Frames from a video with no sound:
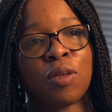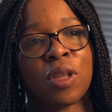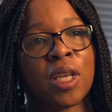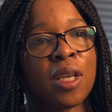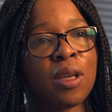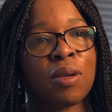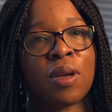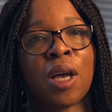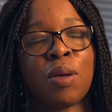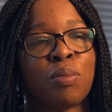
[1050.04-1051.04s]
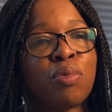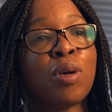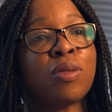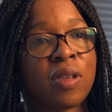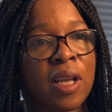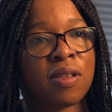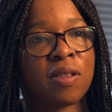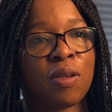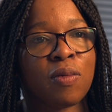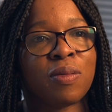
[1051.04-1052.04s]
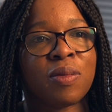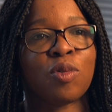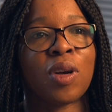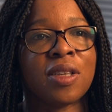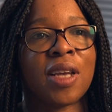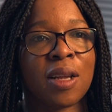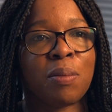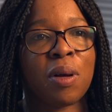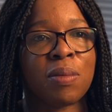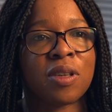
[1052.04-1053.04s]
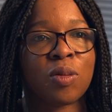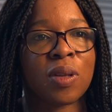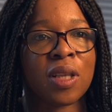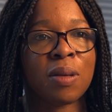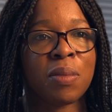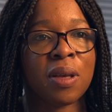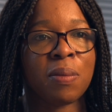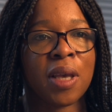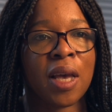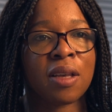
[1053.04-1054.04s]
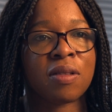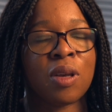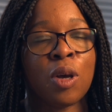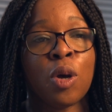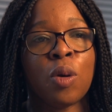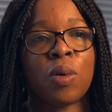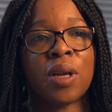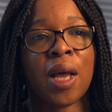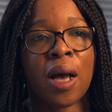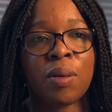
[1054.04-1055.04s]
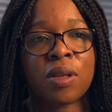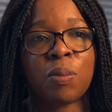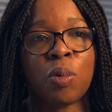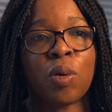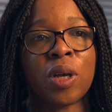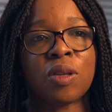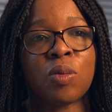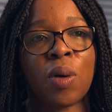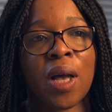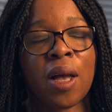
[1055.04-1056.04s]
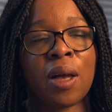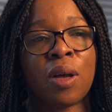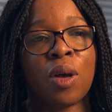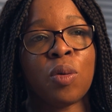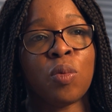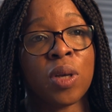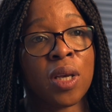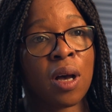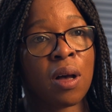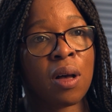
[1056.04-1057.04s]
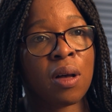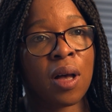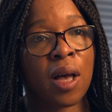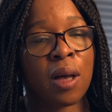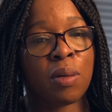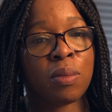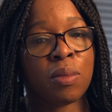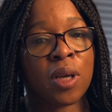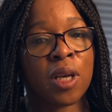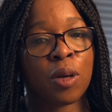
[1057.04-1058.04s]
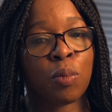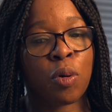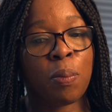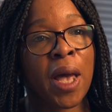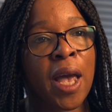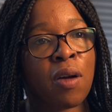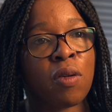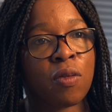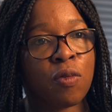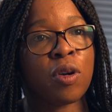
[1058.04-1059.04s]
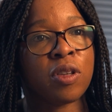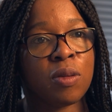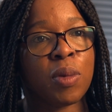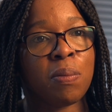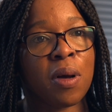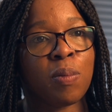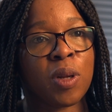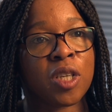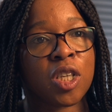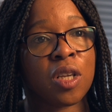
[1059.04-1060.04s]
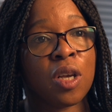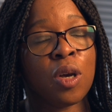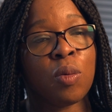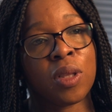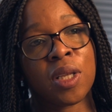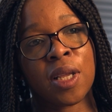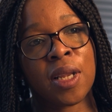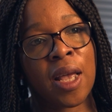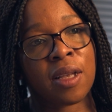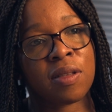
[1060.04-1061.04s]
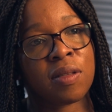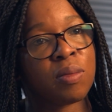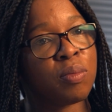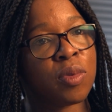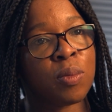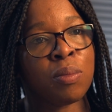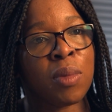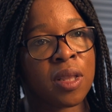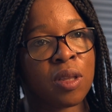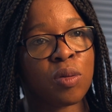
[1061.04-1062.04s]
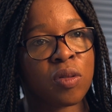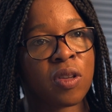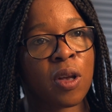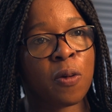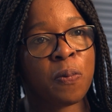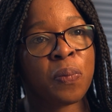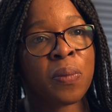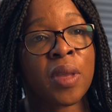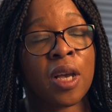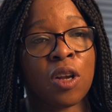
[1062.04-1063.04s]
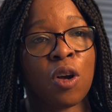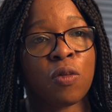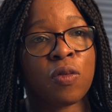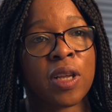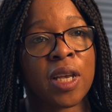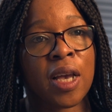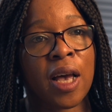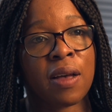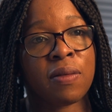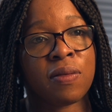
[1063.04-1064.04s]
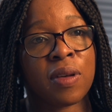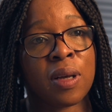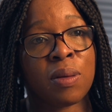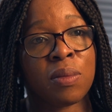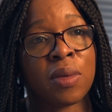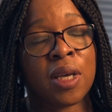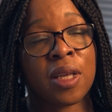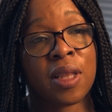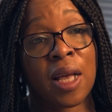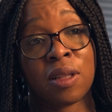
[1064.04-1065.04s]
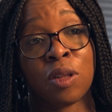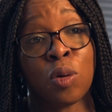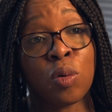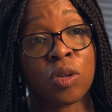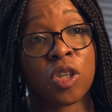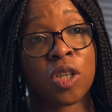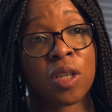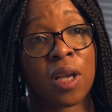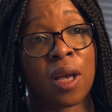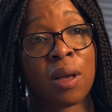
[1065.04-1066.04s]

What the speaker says: the process of trying to get it published within the BPS, we're now at the point where we are preparing for it to be published within the next month or so, and hopefully have that launched